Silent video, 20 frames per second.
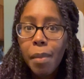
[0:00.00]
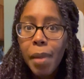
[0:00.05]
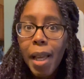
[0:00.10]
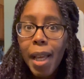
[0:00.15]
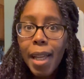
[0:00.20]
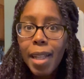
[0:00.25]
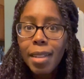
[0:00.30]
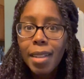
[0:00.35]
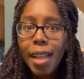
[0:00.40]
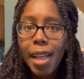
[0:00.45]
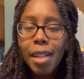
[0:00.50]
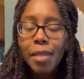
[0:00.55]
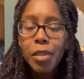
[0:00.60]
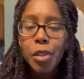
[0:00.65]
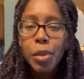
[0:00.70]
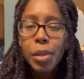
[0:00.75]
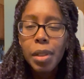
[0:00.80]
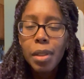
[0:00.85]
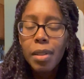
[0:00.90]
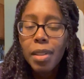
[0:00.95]
and kind of
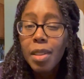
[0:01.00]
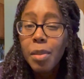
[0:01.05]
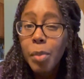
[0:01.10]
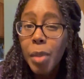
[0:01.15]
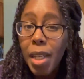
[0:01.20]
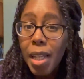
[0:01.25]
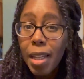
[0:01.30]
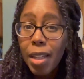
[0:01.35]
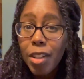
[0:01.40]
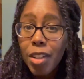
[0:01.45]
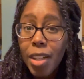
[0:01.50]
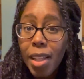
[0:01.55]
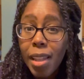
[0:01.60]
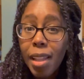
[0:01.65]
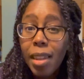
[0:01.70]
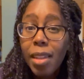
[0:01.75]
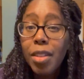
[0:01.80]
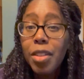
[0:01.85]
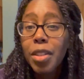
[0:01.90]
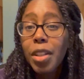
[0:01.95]
do a little speech and
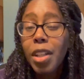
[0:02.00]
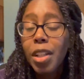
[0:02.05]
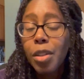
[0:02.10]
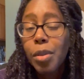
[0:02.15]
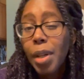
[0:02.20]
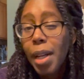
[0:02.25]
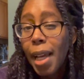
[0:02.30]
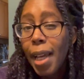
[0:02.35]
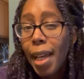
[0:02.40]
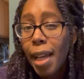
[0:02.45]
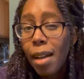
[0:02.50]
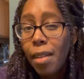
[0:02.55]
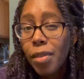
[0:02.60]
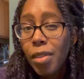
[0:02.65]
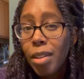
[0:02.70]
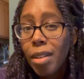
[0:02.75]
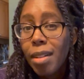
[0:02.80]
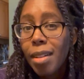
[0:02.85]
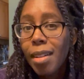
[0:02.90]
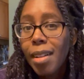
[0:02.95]
then there's a Q&A
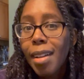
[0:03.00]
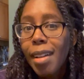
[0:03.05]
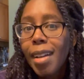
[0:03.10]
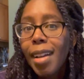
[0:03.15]
after.